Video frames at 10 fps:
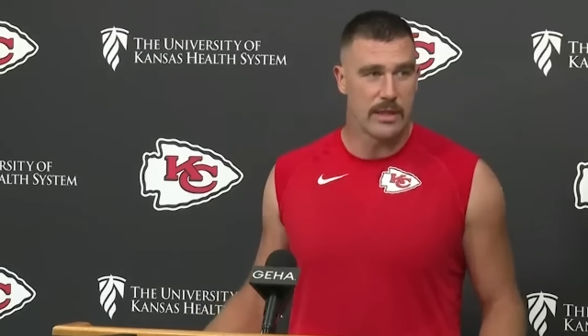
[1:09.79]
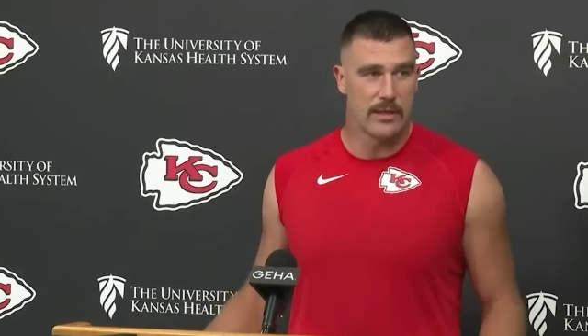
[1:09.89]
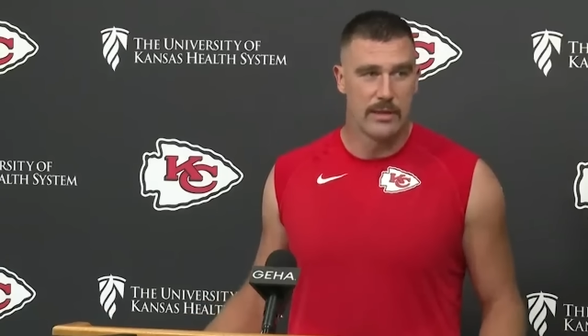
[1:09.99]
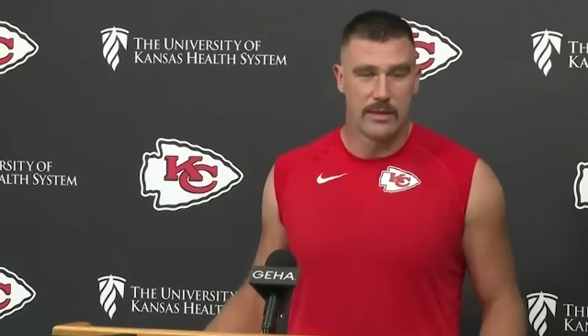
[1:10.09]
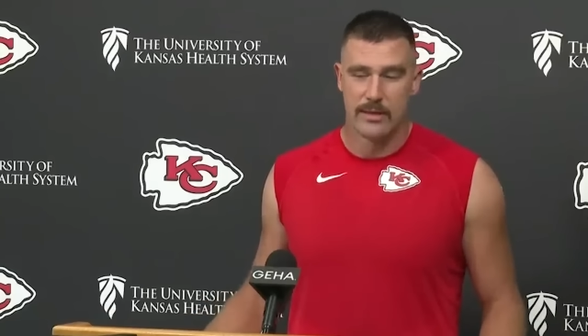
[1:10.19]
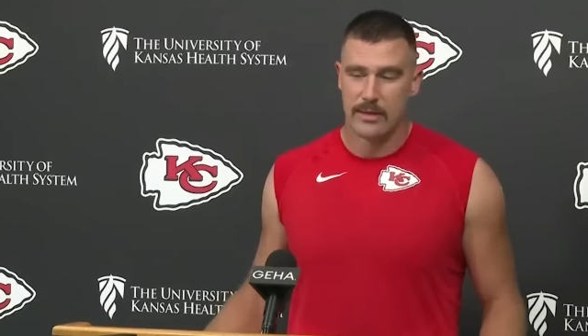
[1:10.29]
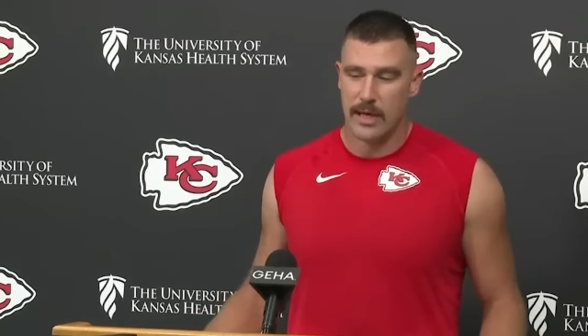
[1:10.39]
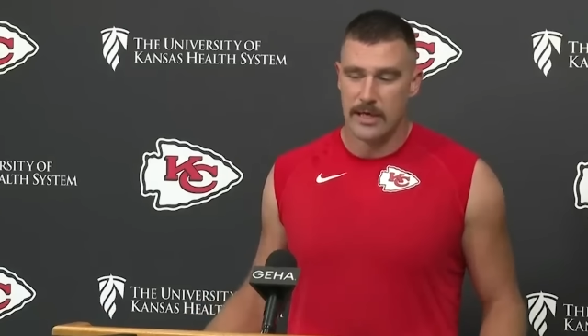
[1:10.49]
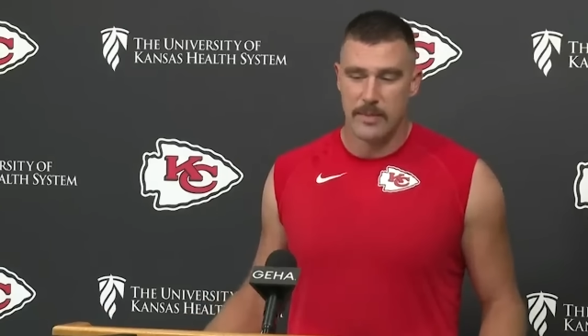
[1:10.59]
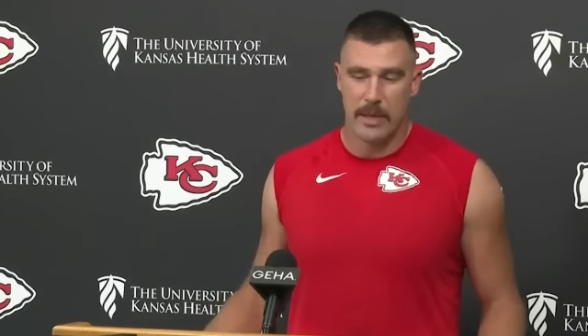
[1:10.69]
as the pair
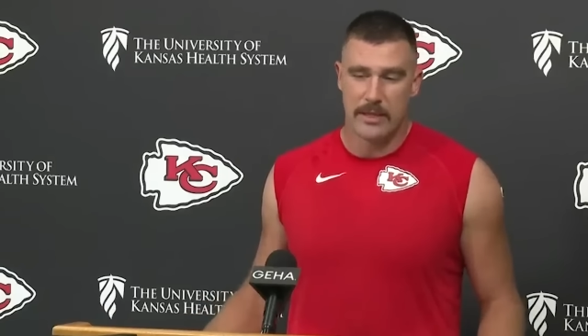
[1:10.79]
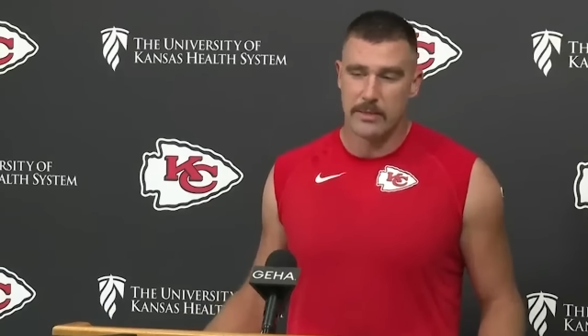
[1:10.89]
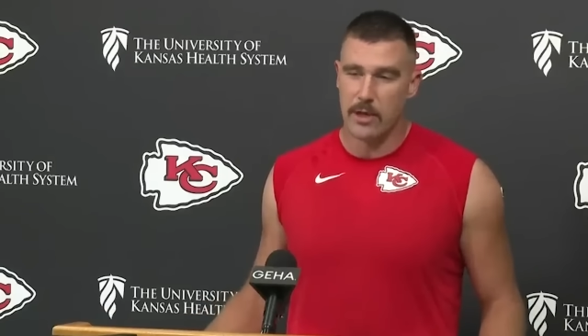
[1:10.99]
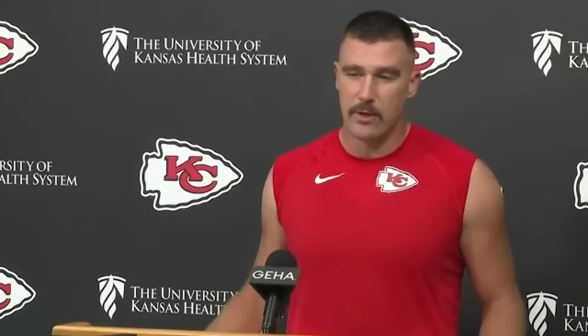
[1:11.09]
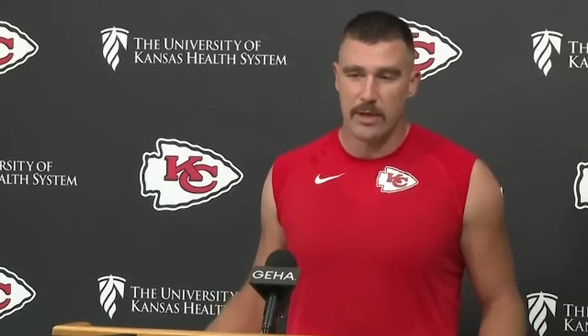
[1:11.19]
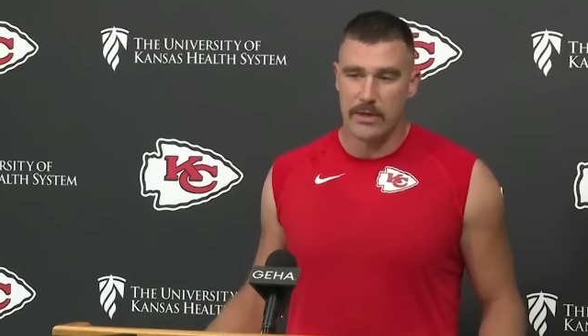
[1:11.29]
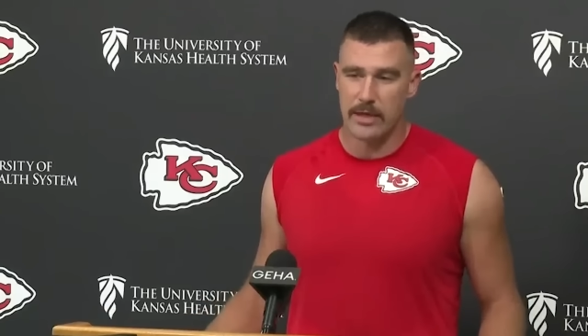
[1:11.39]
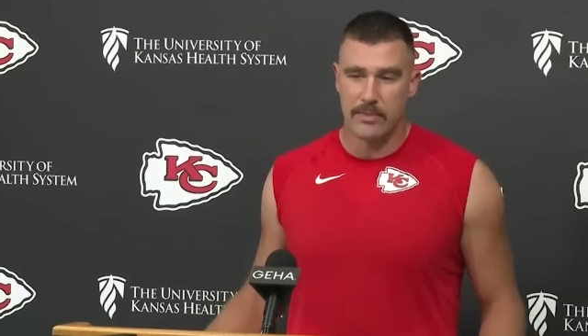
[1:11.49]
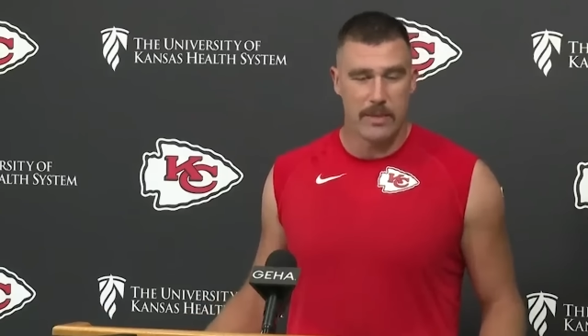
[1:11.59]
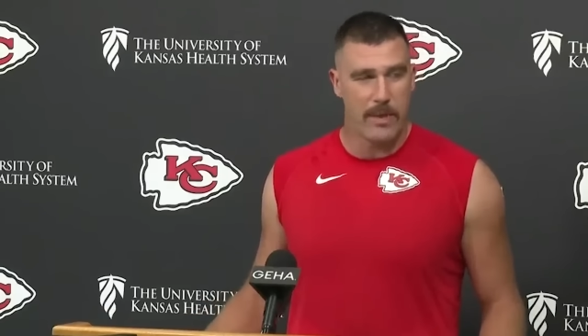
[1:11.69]
revealed on their
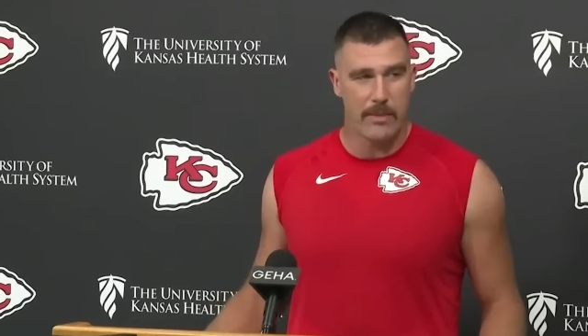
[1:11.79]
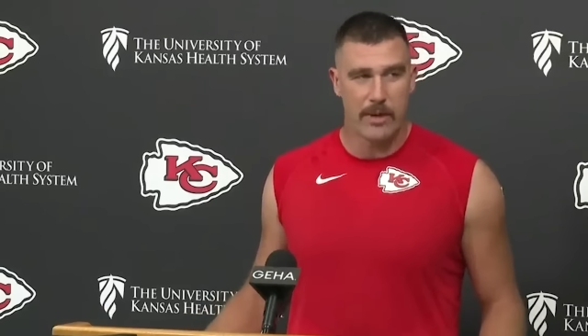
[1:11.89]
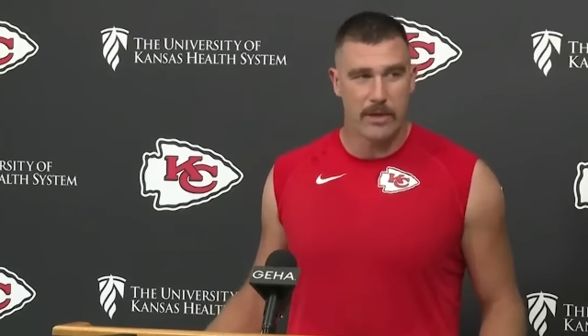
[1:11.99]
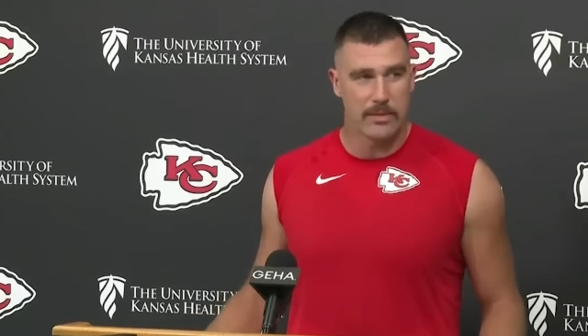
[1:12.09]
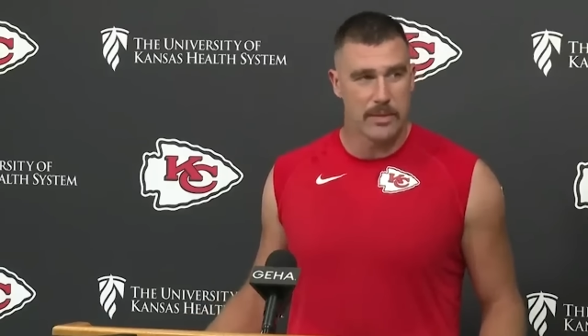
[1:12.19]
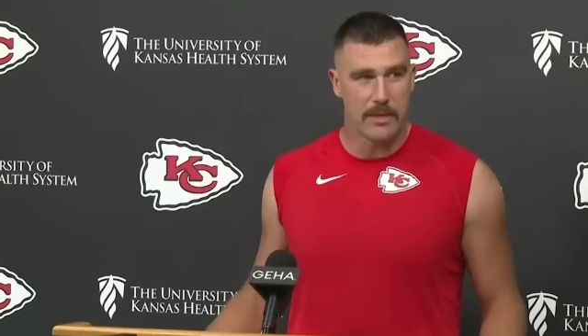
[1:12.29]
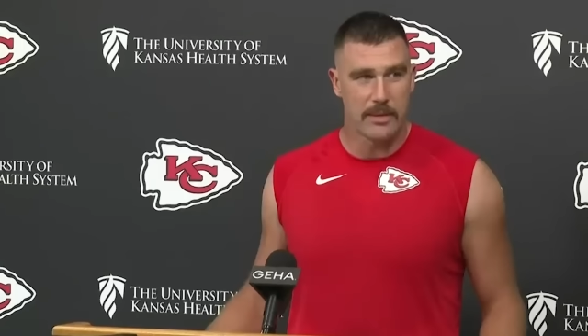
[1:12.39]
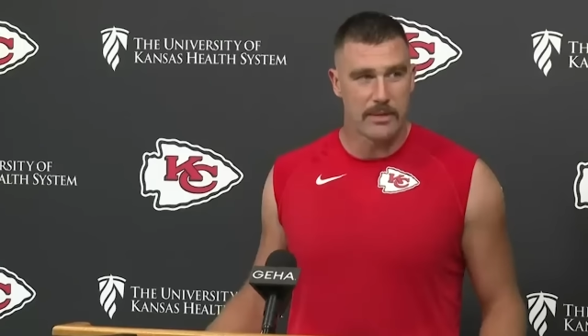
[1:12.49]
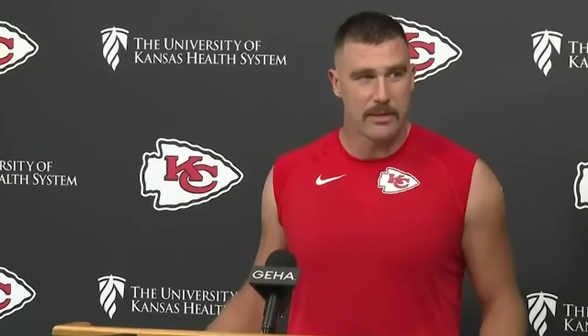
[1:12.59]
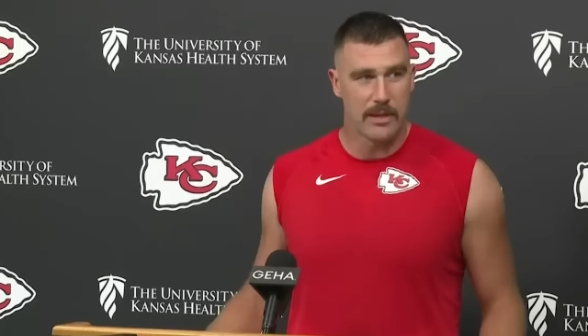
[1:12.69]
New Heights podcast
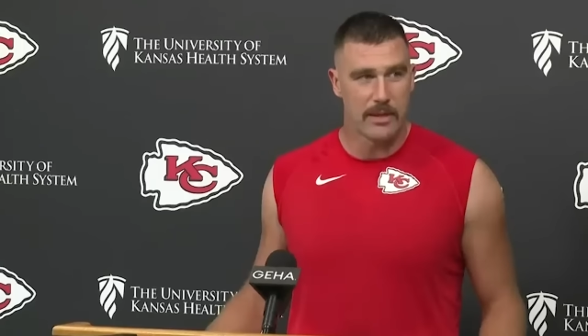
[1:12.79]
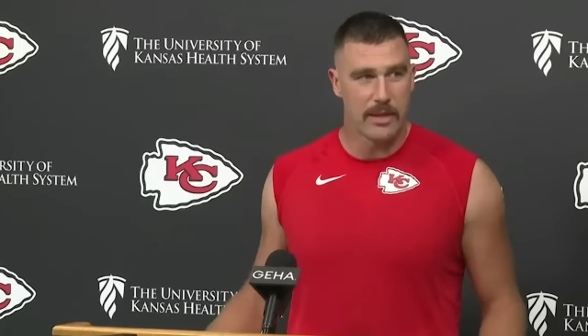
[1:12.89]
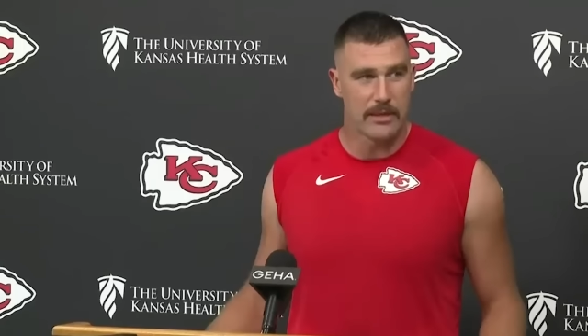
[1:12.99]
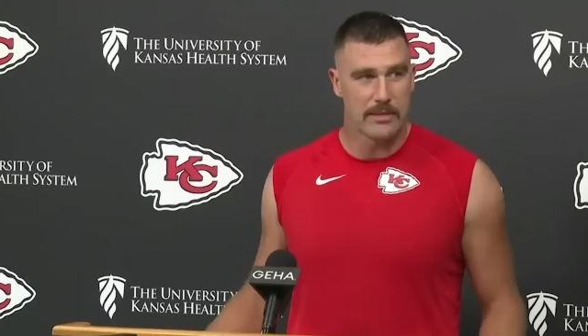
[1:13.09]
this week.